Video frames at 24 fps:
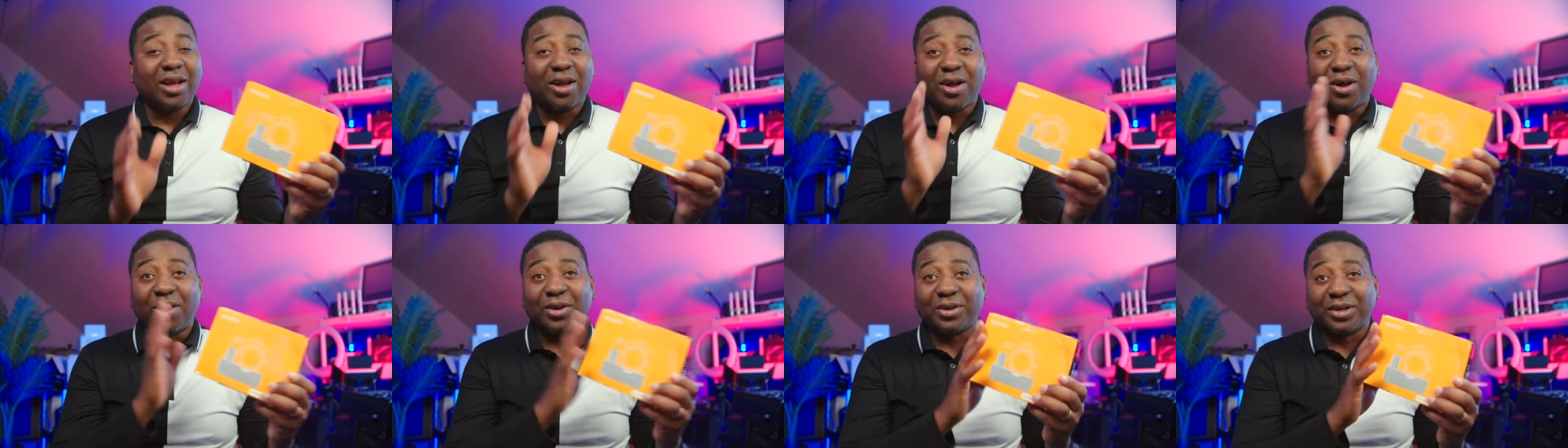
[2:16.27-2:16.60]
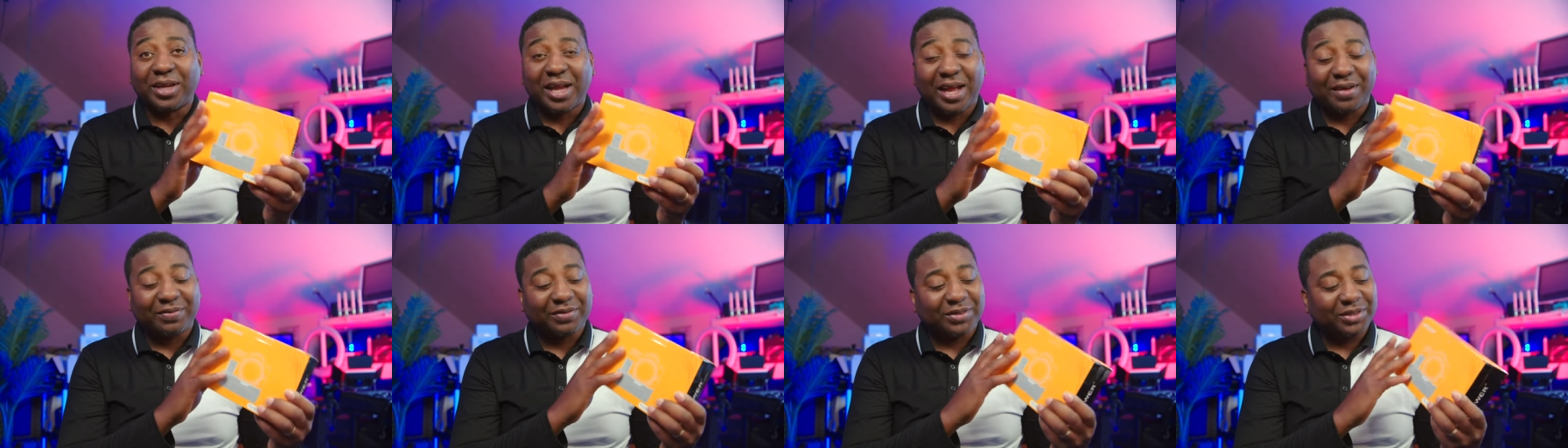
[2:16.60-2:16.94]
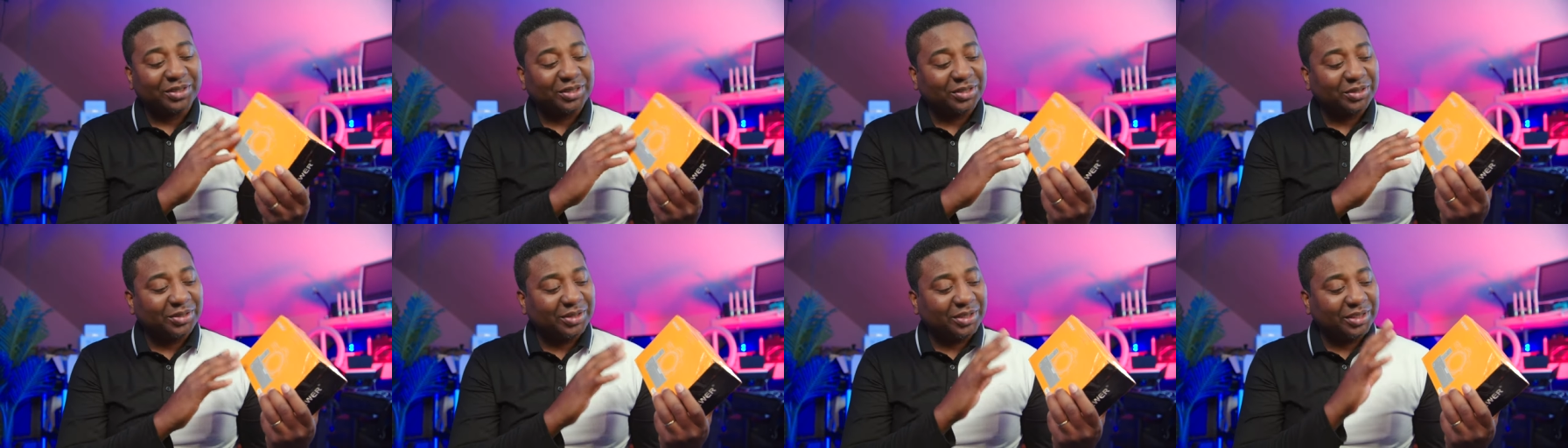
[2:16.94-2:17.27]
All you have to
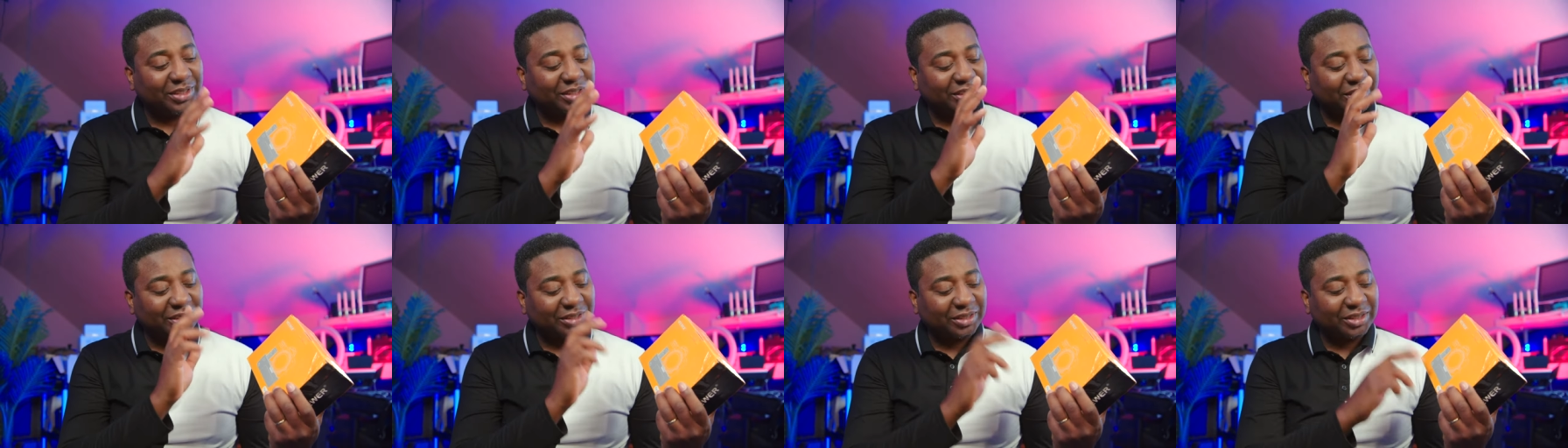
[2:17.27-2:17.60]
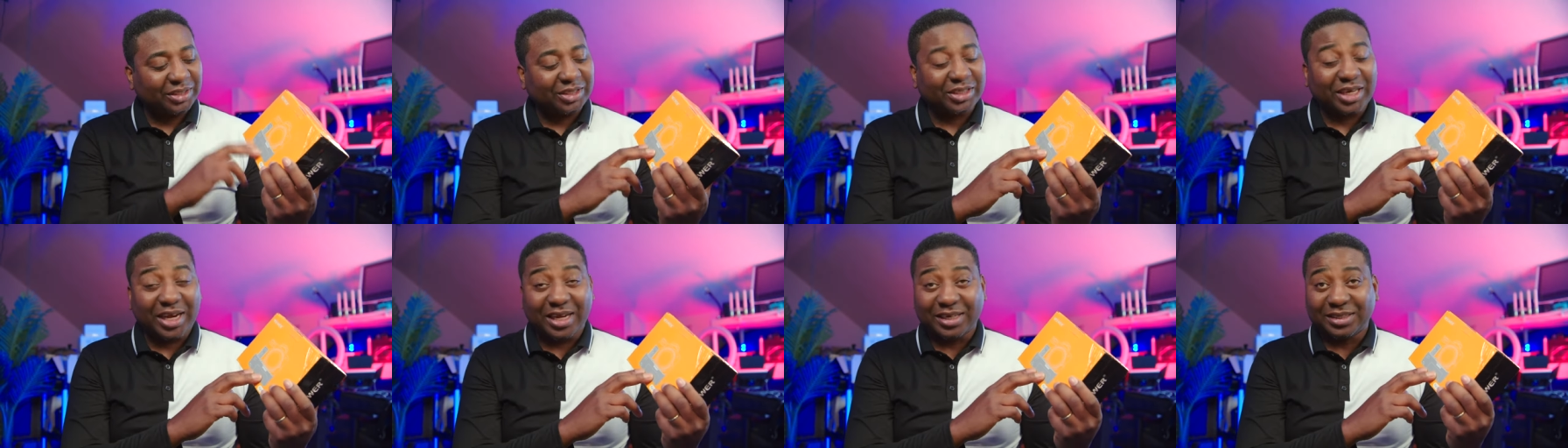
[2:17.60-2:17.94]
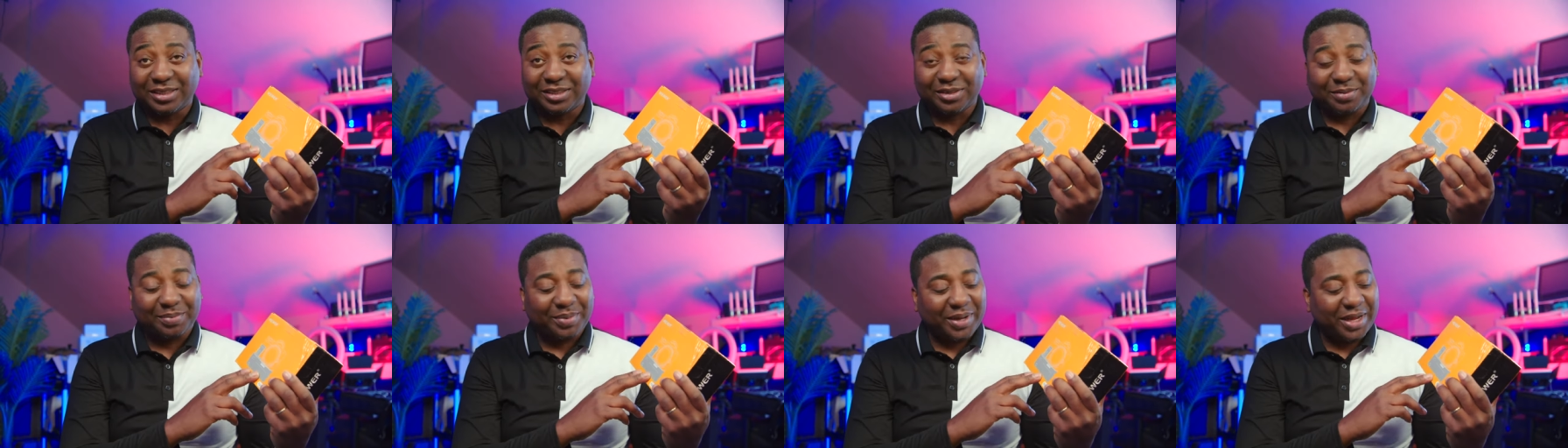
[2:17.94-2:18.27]
do is just
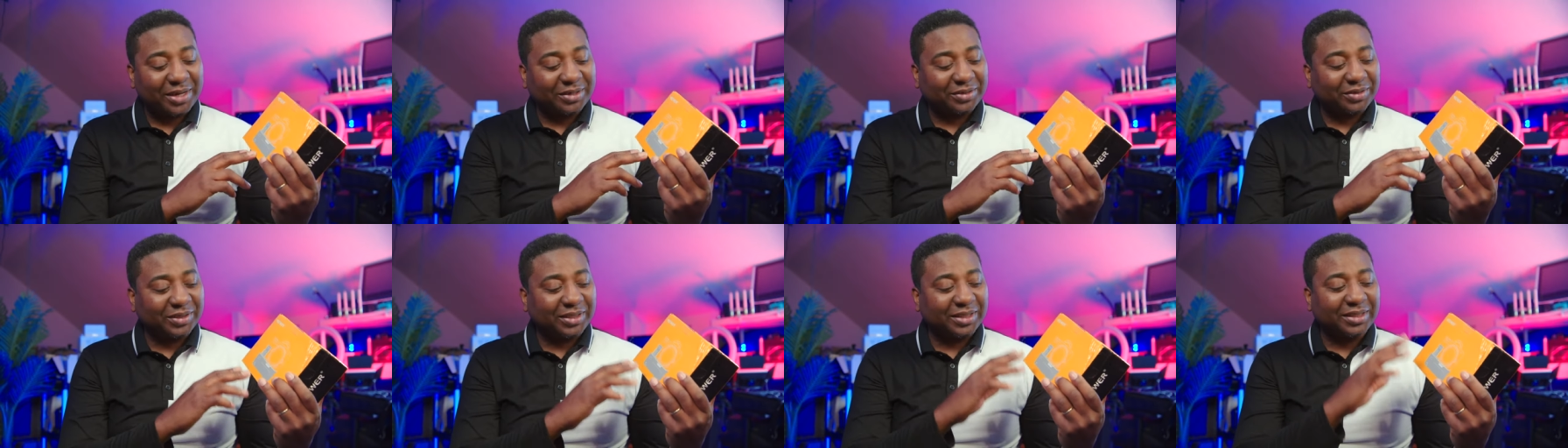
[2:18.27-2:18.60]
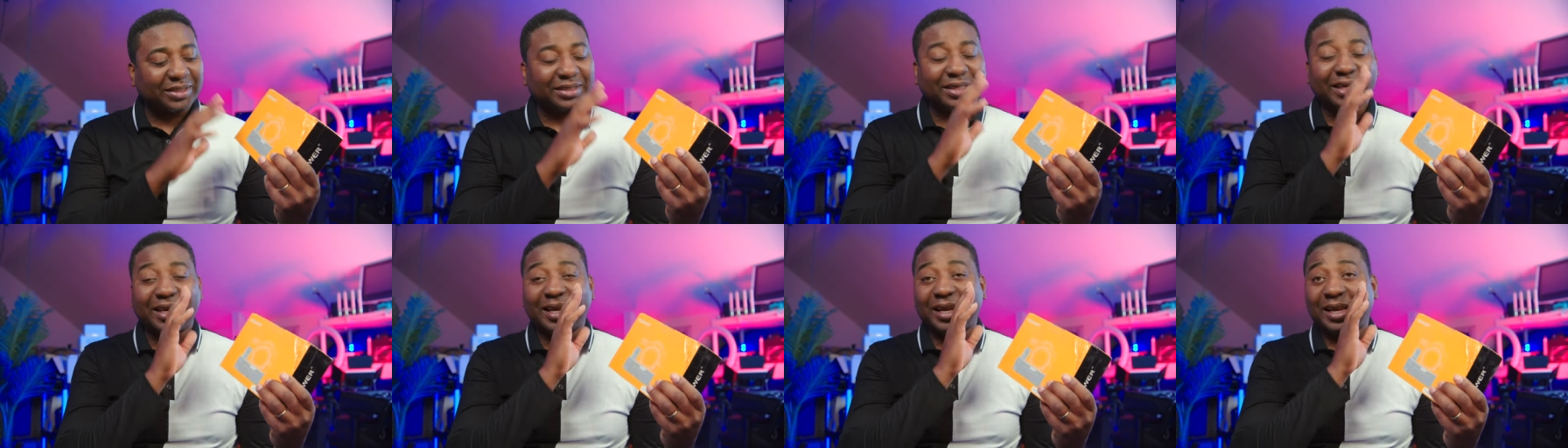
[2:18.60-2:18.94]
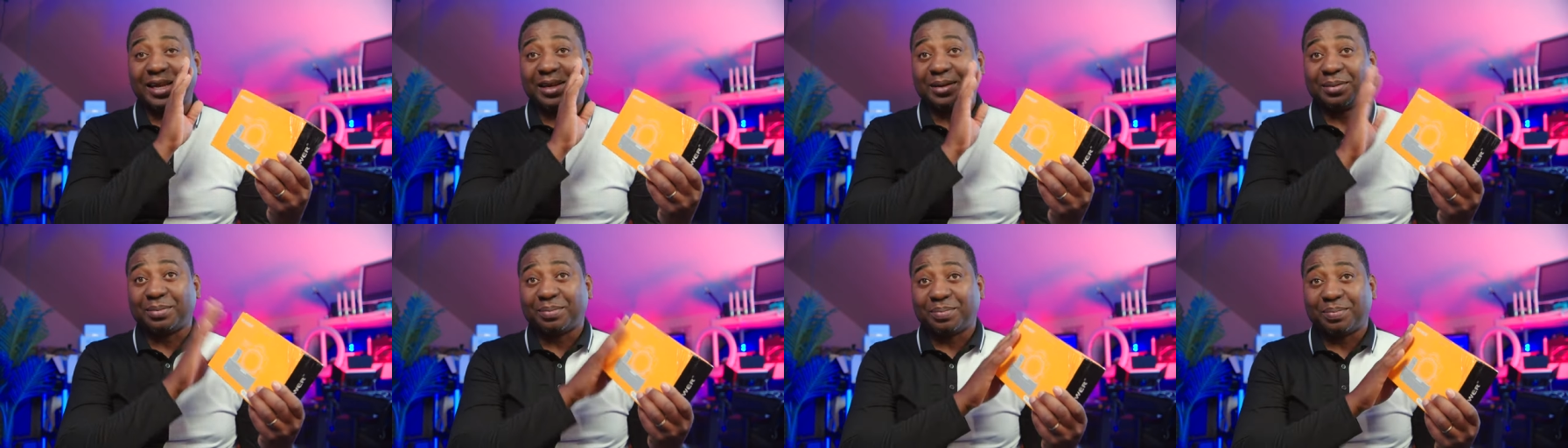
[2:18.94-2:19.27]
charge your batteries
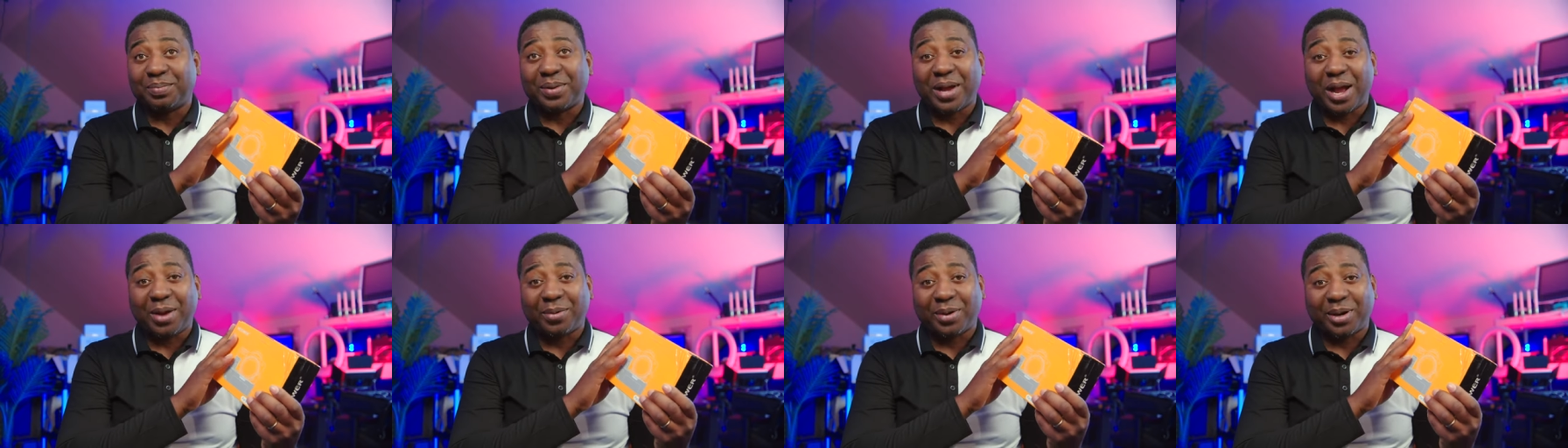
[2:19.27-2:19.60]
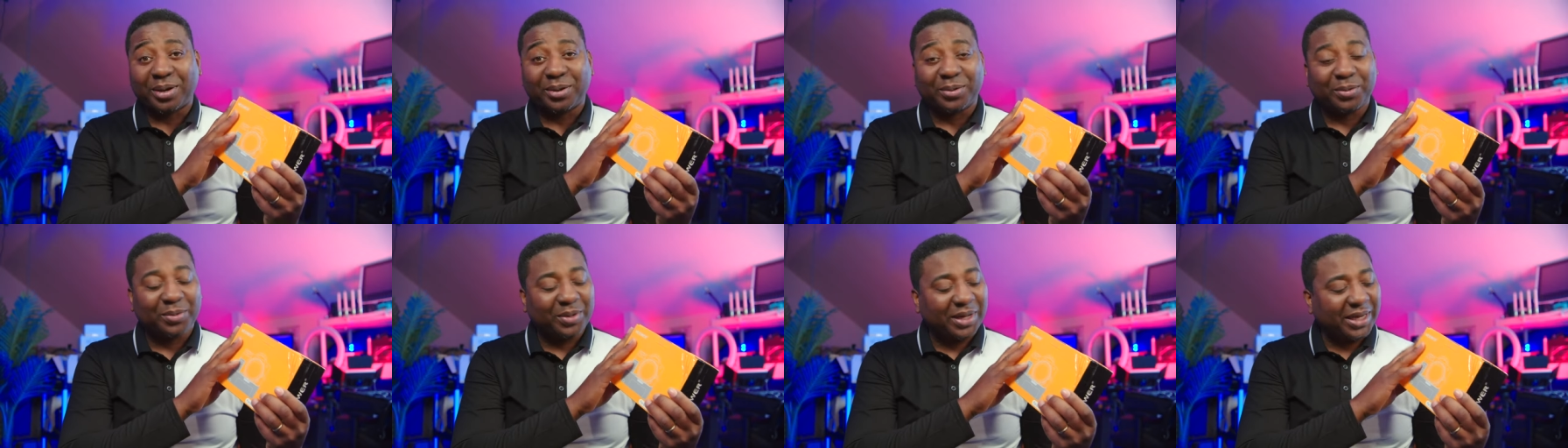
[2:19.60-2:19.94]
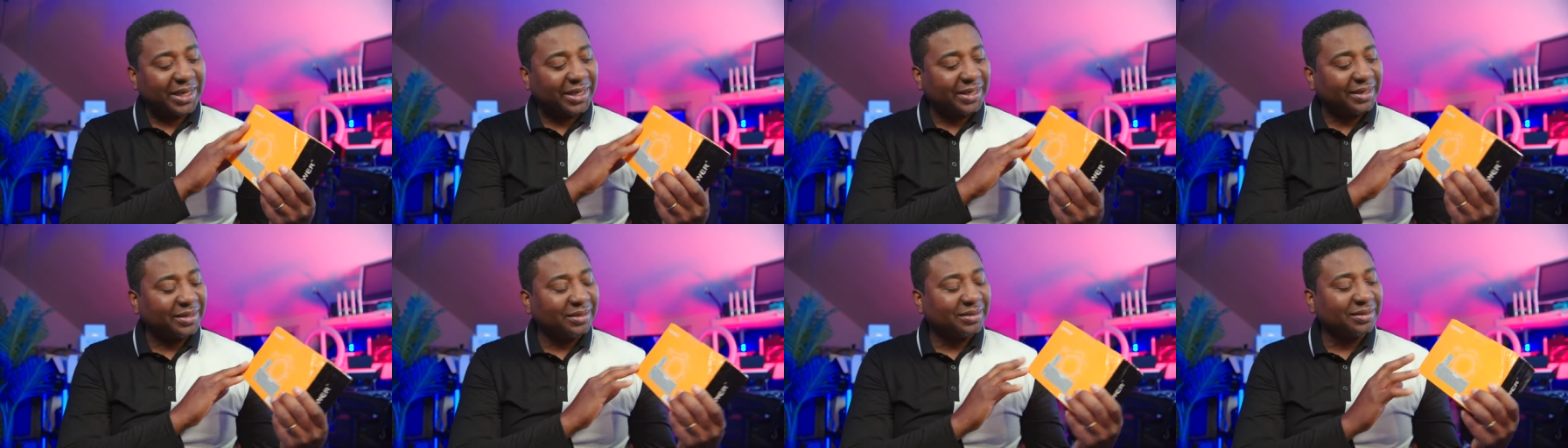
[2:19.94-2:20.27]
and power
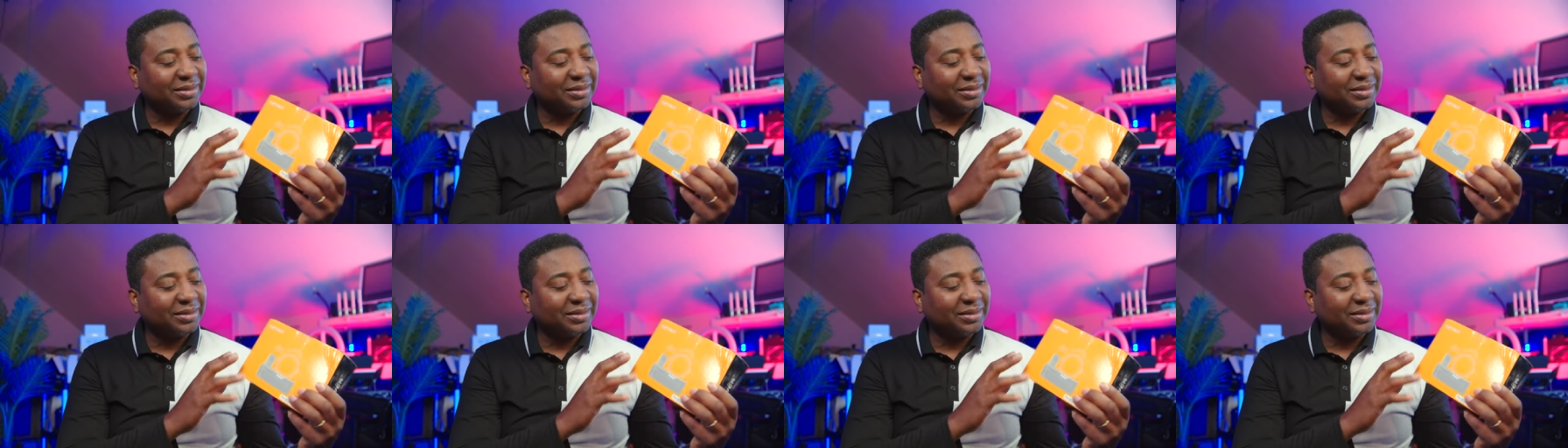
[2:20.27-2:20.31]
away.